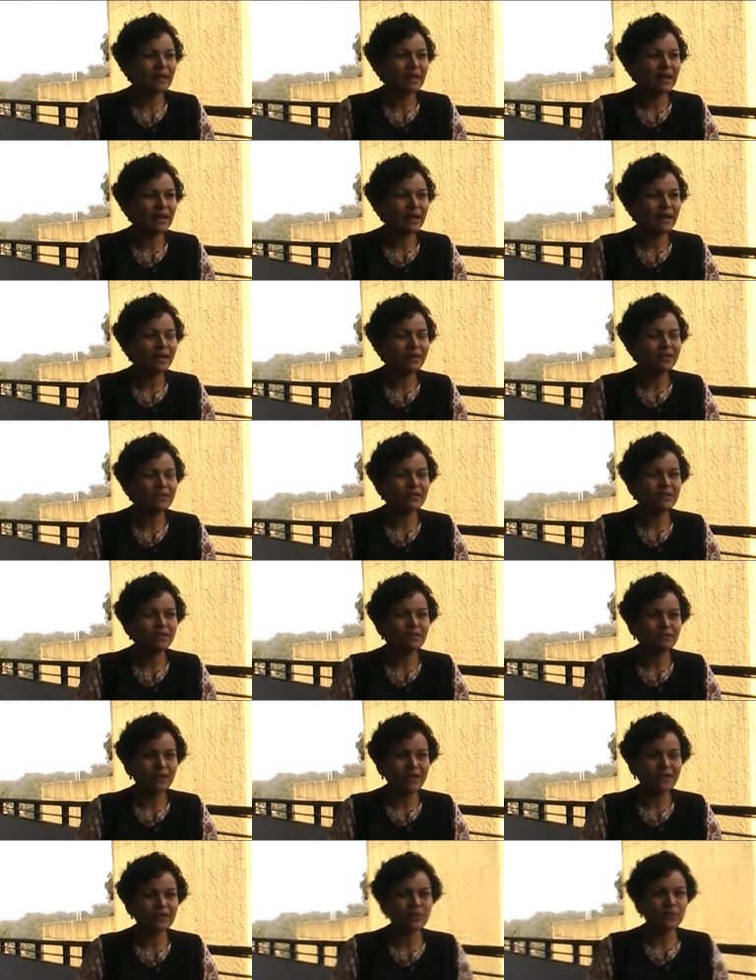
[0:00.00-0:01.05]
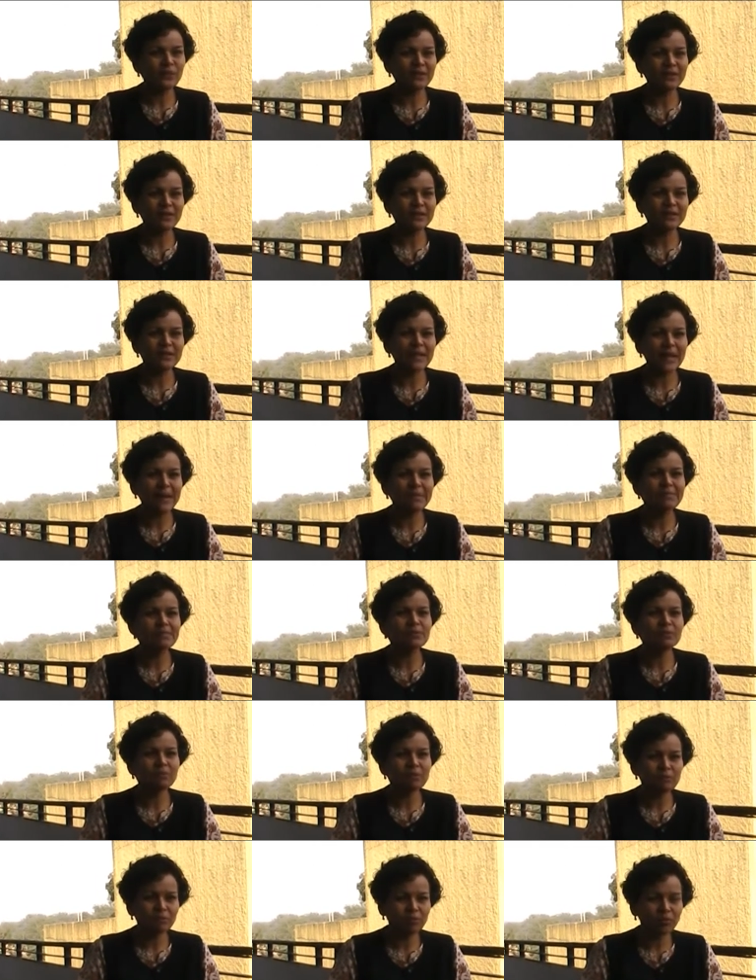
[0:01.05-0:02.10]
And in fact, when the dams were
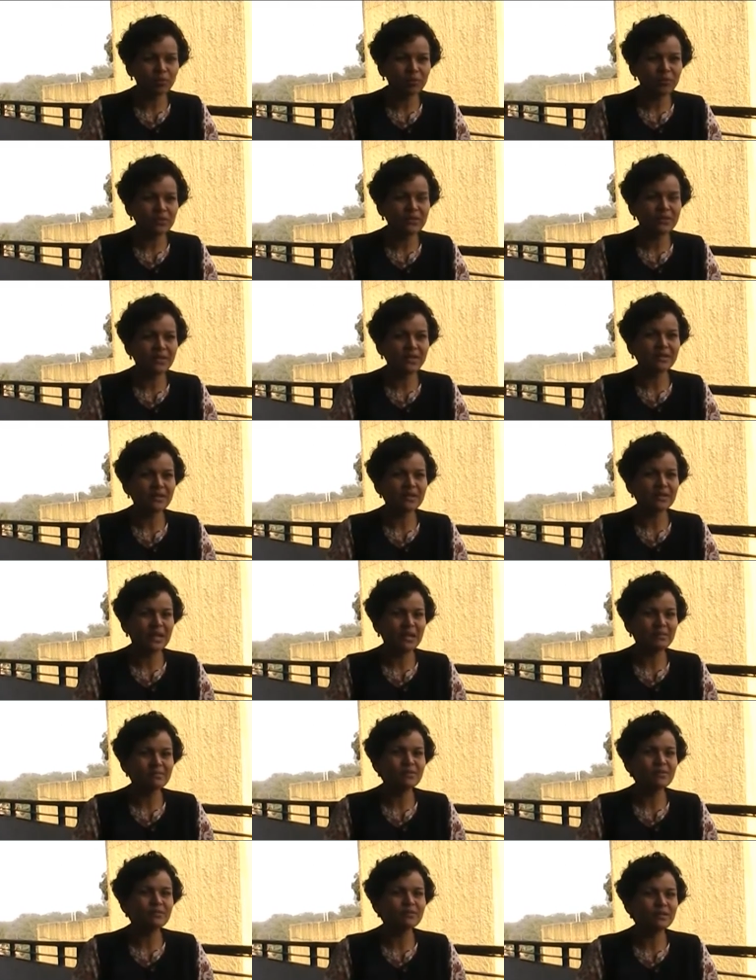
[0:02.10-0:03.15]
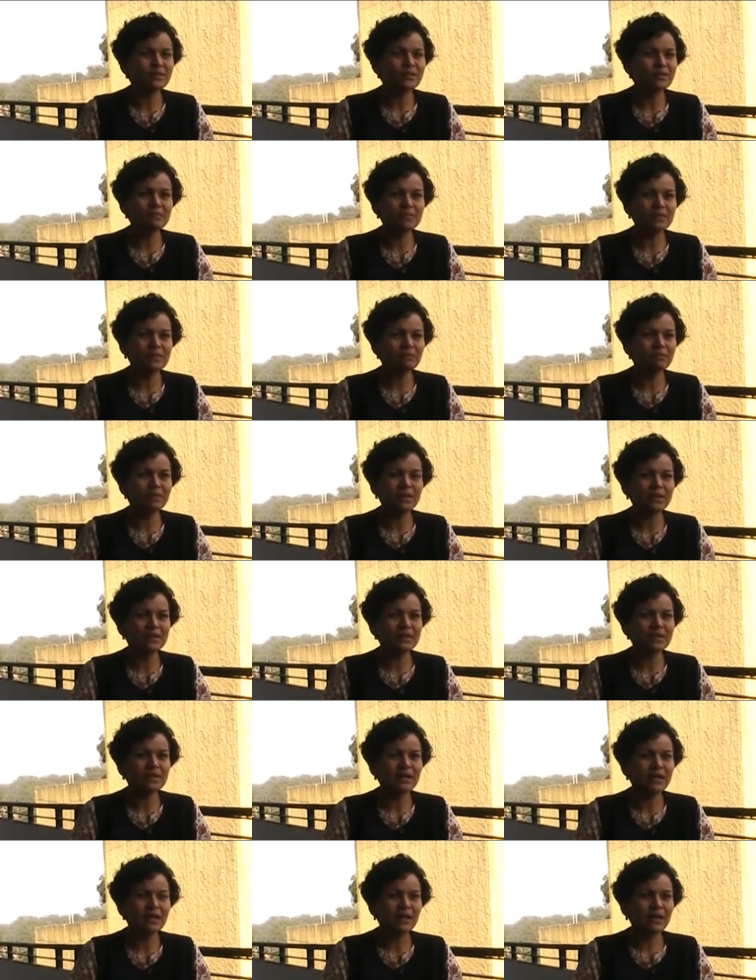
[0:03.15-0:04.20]
proposed and the dams were first being built,
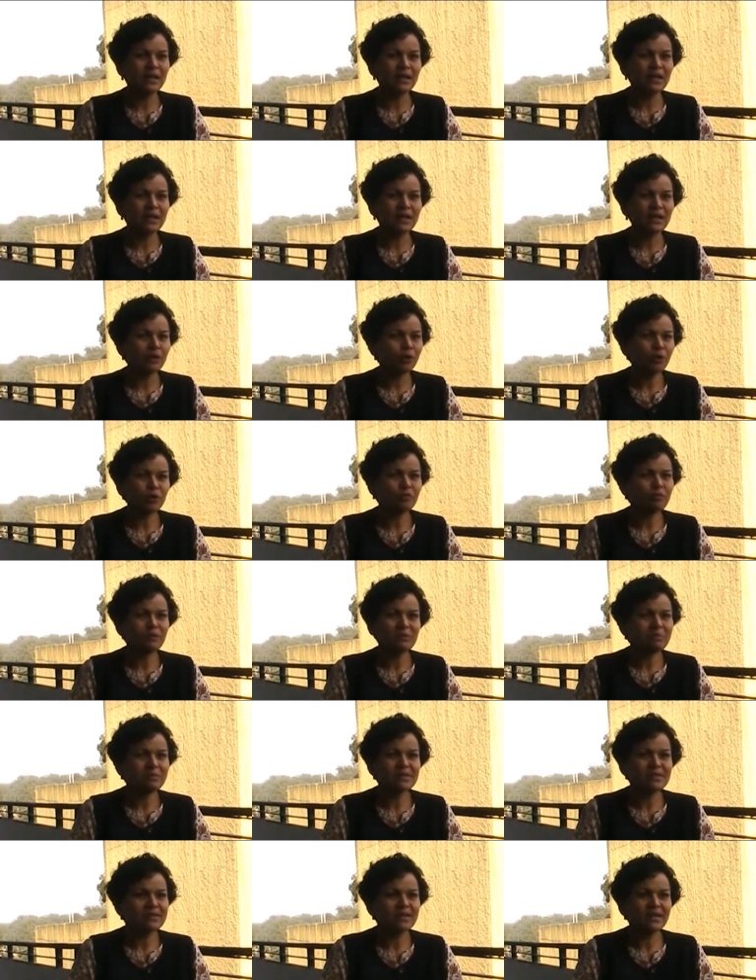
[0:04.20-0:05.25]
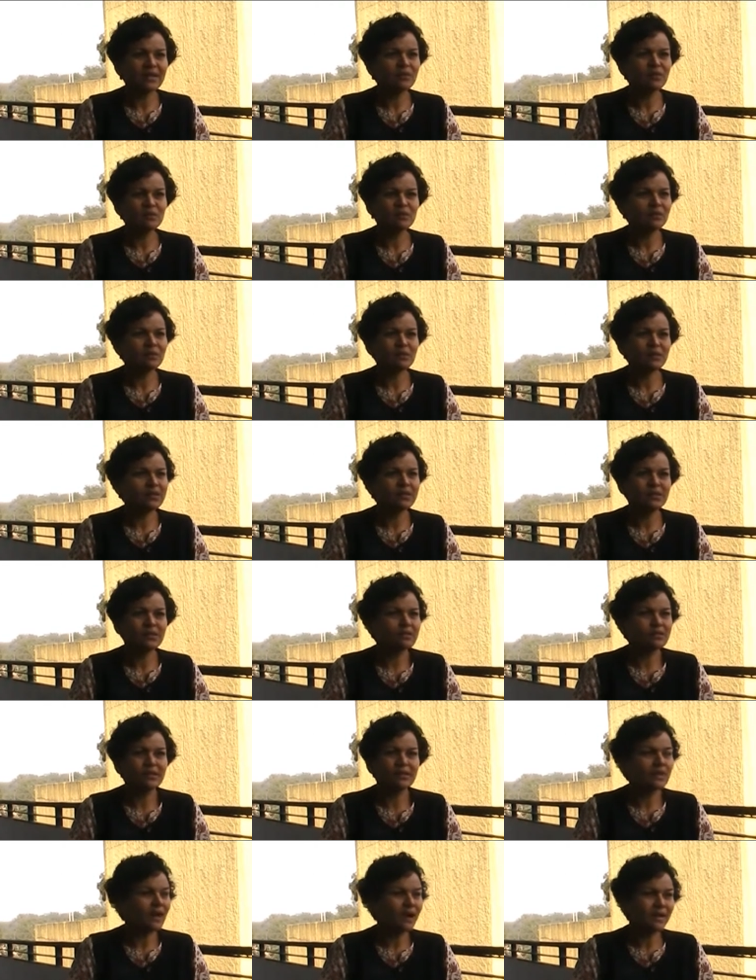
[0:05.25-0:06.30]
a lot of people said it,
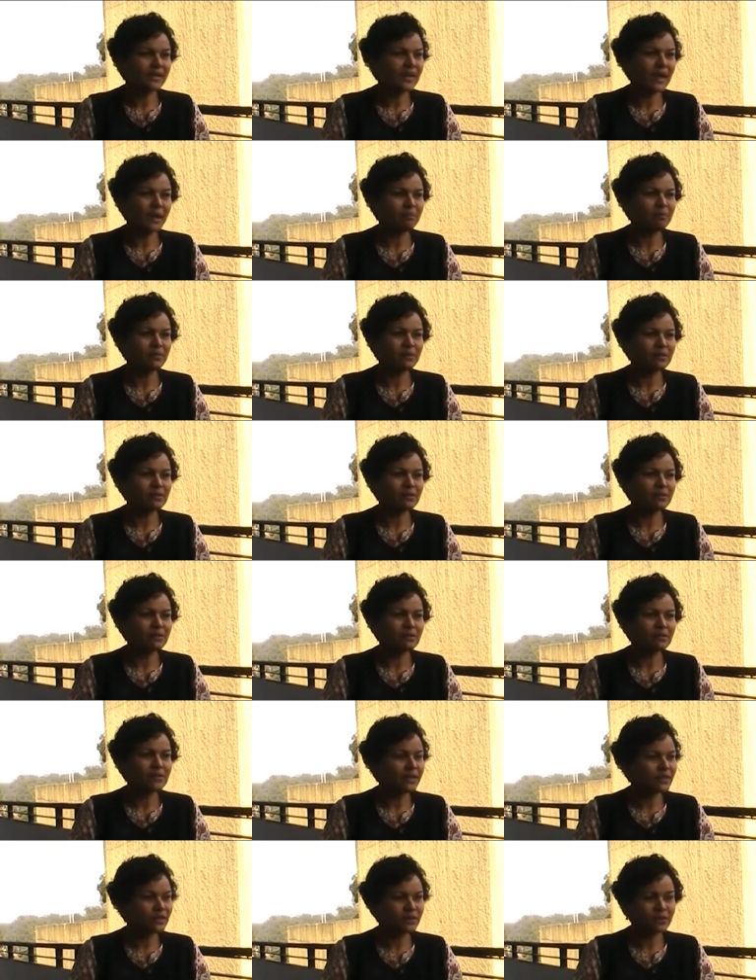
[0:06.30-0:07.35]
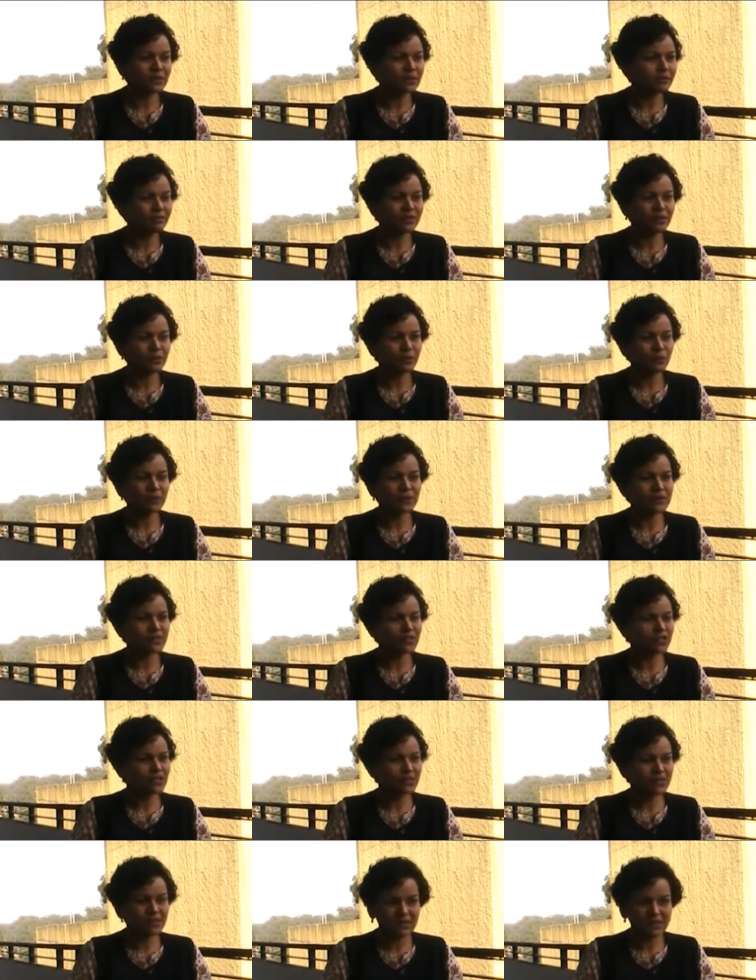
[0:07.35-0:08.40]
it can't happen, that the river will
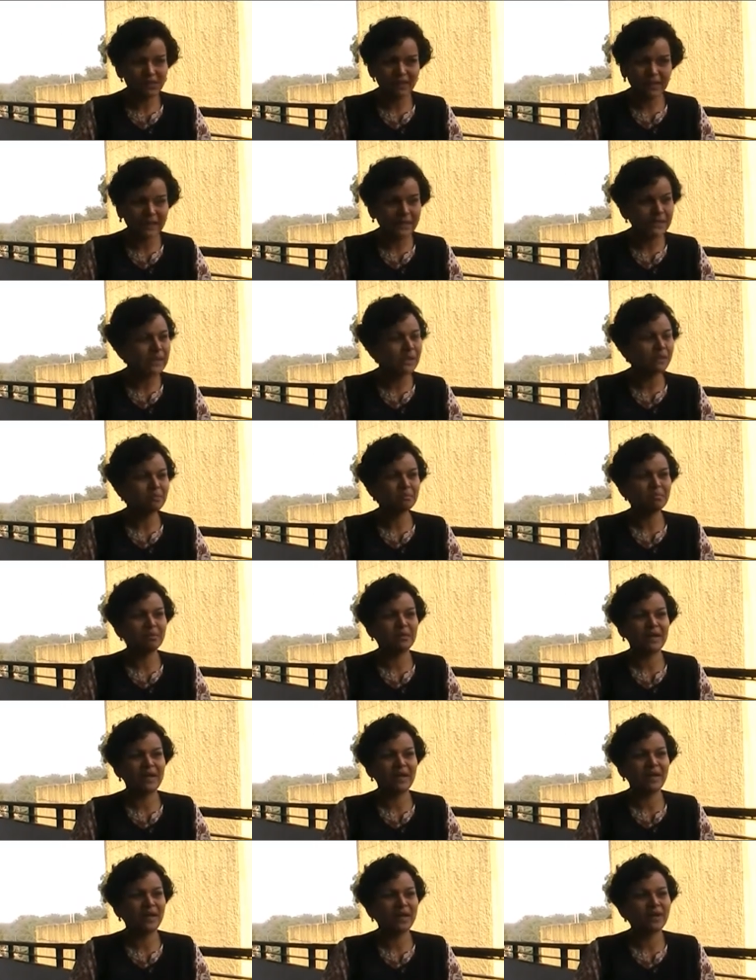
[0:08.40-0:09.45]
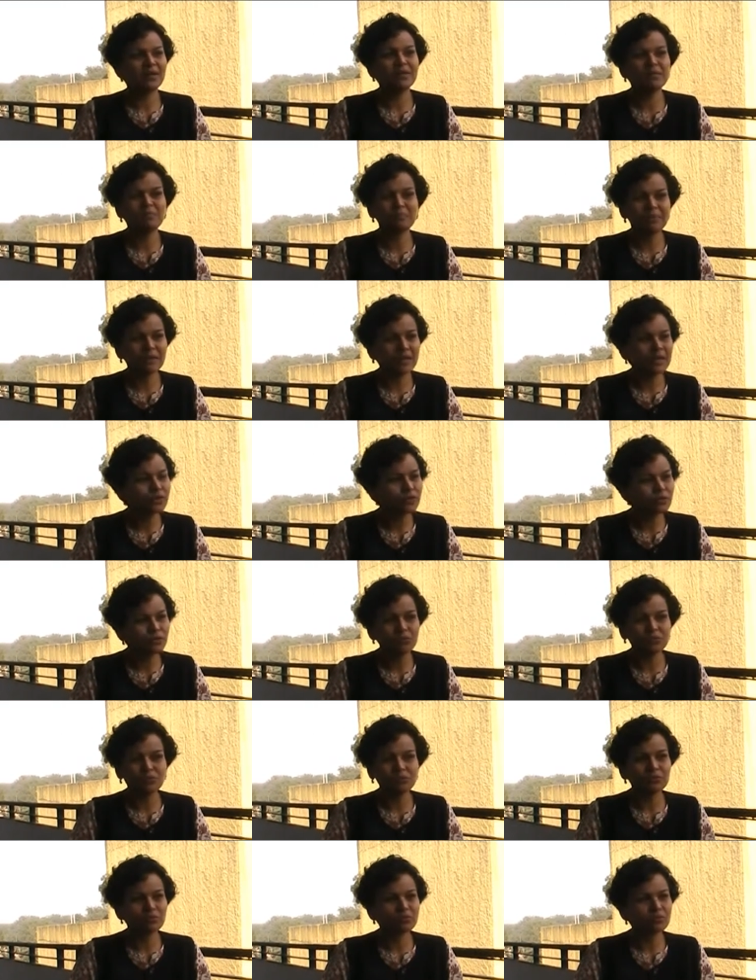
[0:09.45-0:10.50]
just get up and break
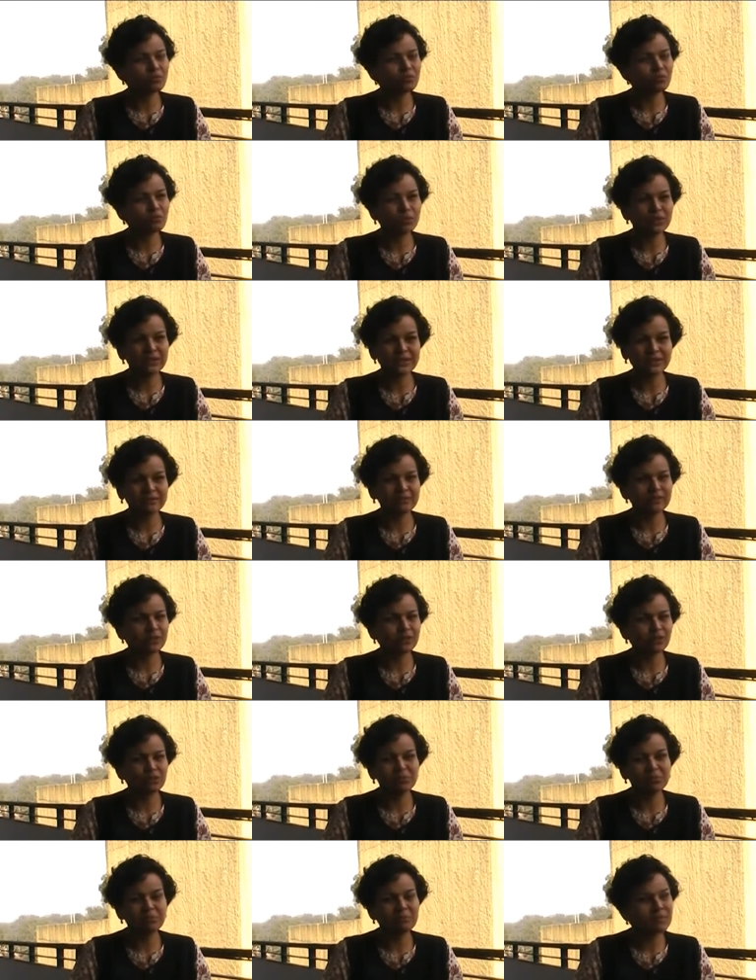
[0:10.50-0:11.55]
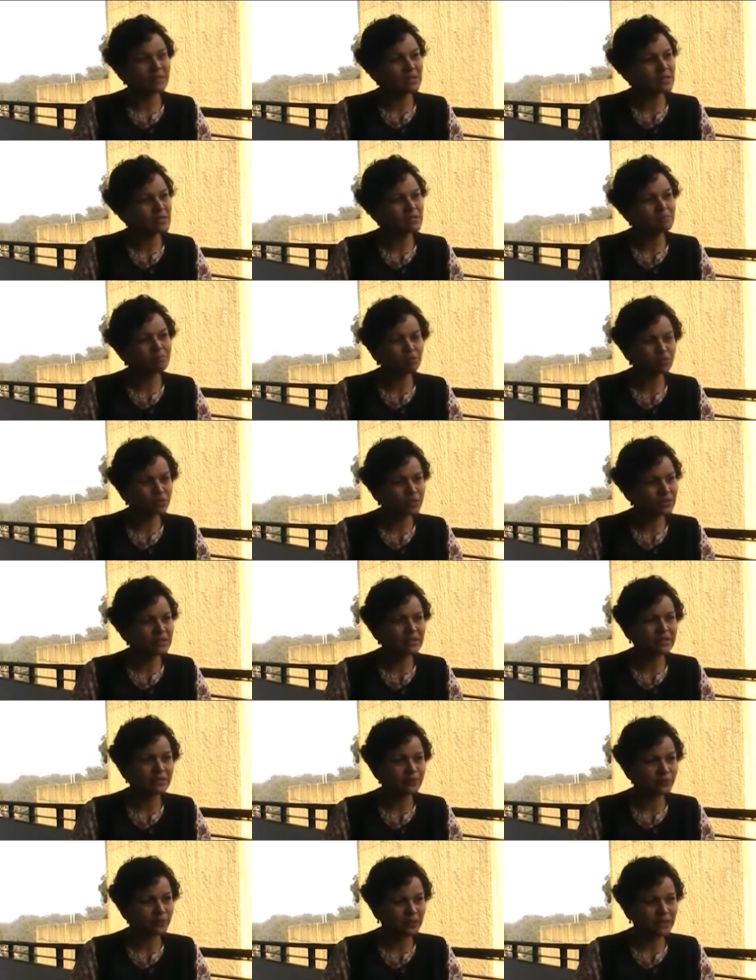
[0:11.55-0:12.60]
through whatever human beings put in
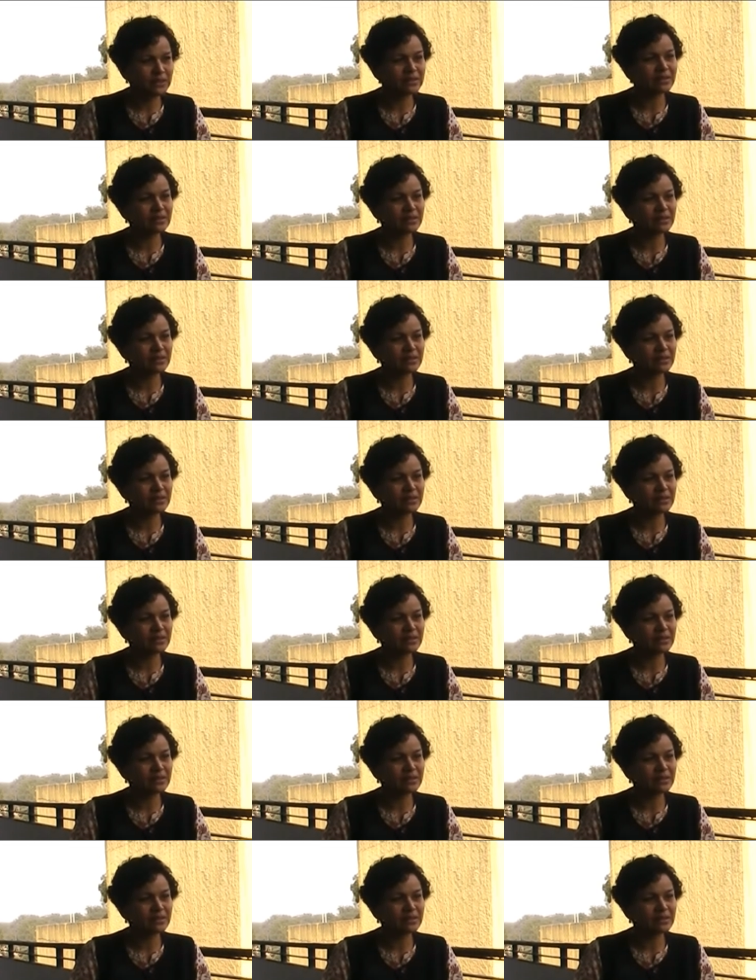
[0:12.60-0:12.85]
her way.